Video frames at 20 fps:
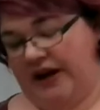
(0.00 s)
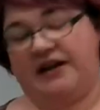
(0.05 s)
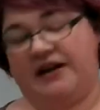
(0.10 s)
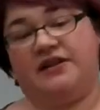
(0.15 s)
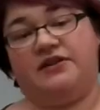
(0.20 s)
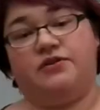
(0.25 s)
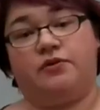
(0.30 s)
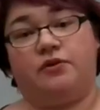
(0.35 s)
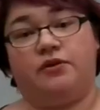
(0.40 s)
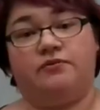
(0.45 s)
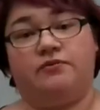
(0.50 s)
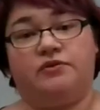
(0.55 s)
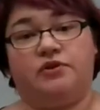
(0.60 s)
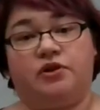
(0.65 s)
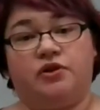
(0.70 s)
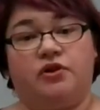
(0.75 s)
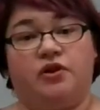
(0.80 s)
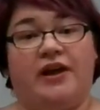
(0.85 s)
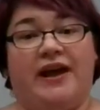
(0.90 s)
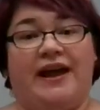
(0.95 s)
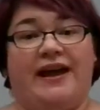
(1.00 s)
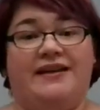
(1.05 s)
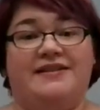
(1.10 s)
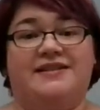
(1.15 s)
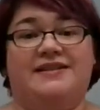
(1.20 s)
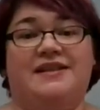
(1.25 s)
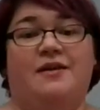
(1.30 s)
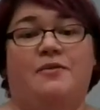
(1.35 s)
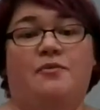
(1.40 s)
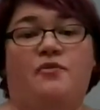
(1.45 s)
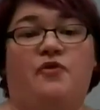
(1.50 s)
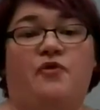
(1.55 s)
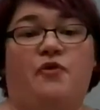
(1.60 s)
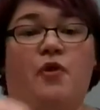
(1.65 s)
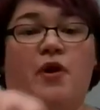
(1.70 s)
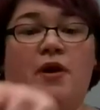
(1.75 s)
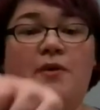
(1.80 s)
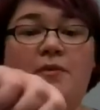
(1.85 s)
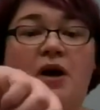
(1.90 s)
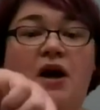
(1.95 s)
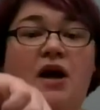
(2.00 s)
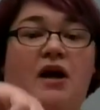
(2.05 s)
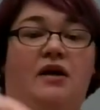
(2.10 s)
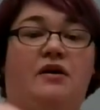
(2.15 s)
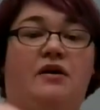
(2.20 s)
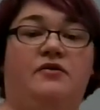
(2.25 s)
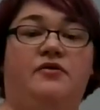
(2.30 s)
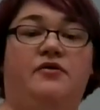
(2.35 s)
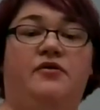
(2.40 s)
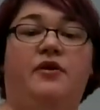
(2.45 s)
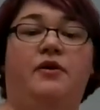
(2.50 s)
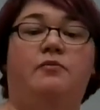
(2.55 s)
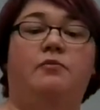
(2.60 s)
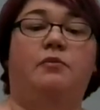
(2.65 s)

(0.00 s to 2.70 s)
any sort of journal has some form of